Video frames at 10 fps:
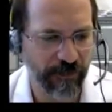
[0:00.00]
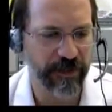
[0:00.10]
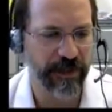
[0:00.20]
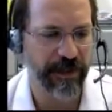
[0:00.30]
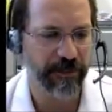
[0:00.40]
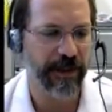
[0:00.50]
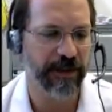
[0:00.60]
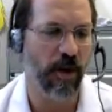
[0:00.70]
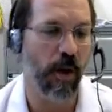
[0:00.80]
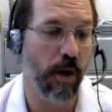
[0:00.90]
graphically
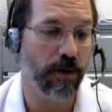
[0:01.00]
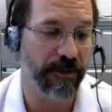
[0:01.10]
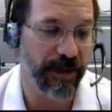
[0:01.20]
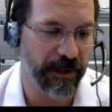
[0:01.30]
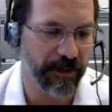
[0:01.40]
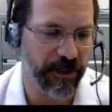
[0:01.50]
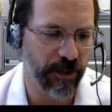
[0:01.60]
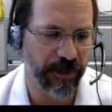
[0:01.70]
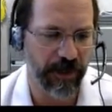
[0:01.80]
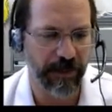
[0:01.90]
depict all of the
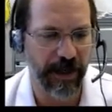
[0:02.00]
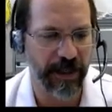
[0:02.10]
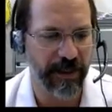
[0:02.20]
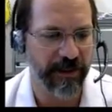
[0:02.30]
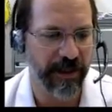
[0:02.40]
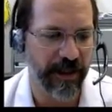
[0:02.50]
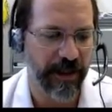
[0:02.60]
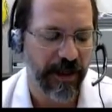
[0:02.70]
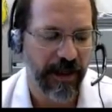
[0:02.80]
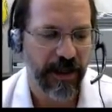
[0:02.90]
hemoglobin in the body,
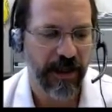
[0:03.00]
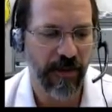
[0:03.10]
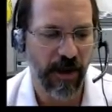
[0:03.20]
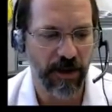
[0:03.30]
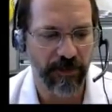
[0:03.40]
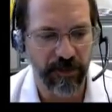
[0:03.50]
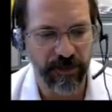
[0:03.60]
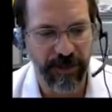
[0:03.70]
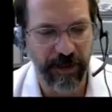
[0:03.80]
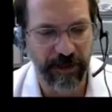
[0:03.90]
then if all
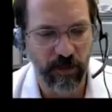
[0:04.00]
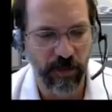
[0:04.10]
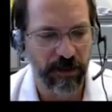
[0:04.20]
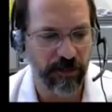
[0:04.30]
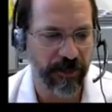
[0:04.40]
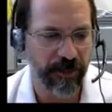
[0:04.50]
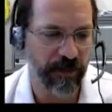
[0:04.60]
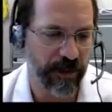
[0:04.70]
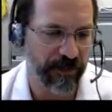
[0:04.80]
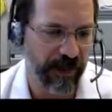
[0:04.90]
of it was bound to 1, we'd
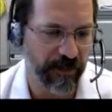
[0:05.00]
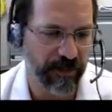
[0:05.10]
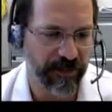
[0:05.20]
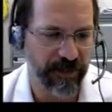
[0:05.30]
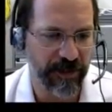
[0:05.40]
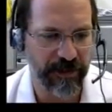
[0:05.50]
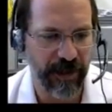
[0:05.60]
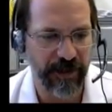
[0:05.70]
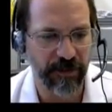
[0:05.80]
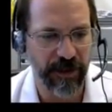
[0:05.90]
be 25%
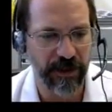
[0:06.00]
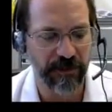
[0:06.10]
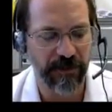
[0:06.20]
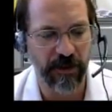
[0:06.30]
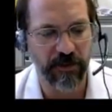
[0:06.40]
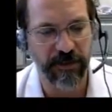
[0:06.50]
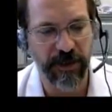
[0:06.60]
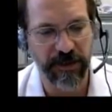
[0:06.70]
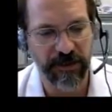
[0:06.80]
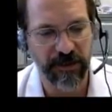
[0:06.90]
saturated. If all of it was
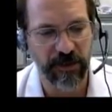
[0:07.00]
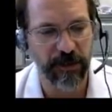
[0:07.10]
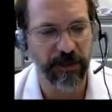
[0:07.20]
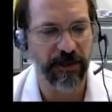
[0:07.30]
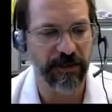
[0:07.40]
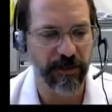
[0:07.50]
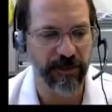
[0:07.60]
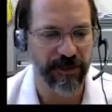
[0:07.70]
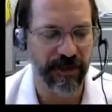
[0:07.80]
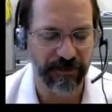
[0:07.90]
bound to 2, we'd be
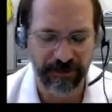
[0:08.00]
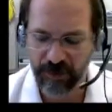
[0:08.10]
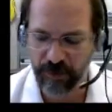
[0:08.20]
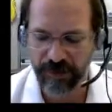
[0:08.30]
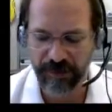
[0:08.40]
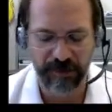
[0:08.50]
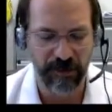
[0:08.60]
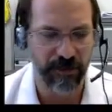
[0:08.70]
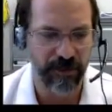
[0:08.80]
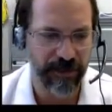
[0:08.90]
50%, so on and
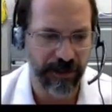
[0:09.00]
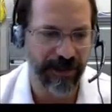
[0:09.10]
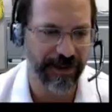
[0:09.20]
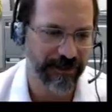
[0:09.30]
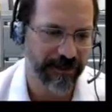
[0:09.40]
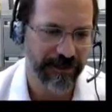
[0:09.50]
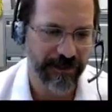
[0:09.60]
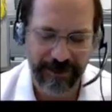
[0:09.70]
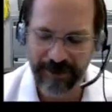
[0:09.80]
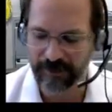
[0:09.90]
so forth. Now that
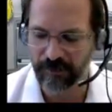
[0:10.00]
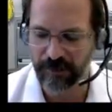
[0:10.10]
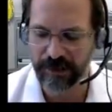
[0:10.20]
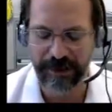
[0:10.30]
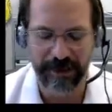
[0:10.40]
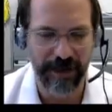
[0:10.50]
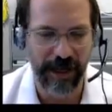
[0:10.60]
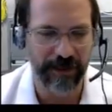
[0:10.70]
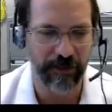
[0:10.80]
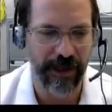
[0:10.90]
isn't really
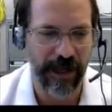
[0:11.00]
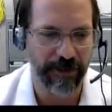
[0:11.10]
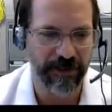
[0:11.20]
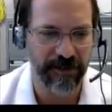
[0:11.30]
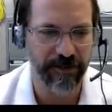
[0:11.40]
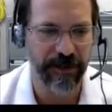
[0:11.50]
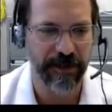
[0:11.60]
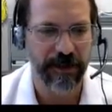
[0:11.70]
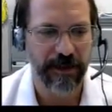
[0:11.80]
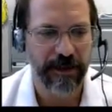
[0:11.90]
exactly what happens,
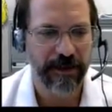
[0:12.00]
but